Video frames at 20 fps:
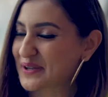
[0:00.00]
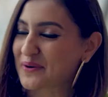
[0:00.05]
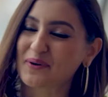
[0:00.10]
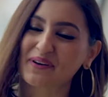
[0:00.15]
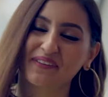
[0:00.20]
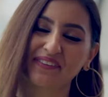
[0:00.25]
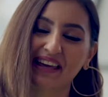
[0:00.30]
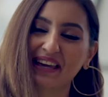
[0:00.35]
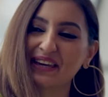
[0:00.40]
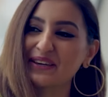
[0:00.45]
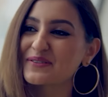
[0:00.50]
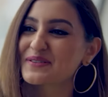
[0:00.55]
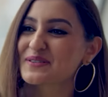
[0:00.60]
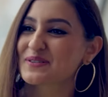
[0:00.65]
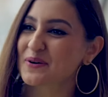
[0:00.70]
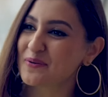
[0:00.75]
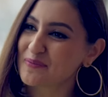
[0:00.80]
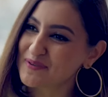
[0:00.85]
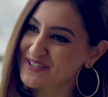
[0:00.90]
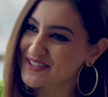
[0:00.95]
Well, thank you
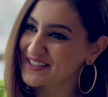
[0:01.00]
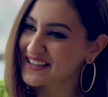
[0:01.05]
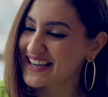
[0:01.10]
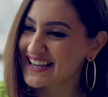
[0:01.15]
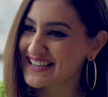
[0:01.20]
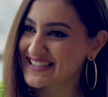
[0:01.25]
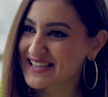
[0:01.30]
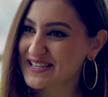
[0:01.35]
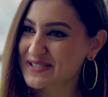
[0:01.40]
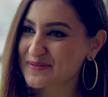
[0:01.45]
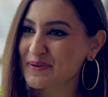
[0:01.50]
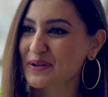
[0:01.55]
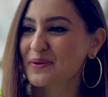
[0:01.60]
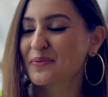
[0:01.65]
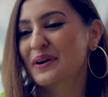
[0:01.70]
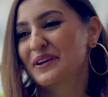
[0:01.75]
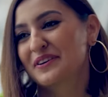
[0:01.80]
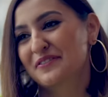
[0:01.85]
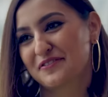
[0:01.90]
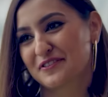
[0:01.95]
so much, Eliza. It's been
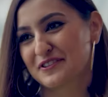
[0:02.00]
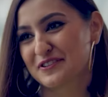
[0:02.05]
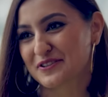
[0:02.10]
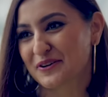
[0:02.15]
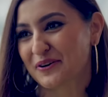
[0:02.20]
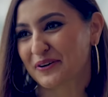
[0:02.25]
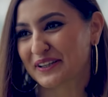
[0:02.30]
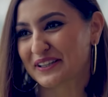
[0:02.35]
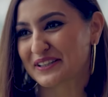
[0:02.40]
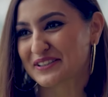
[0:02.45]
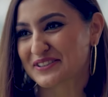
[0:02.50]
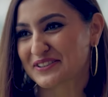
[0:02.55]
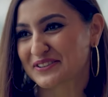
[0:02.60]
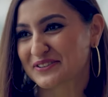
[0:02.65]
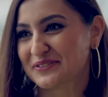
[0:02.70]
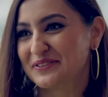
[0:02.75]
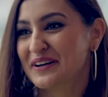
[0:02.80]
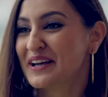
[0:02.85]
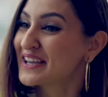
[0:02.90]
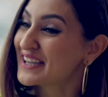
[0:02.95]
wonderful talking to
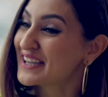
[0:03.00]
you.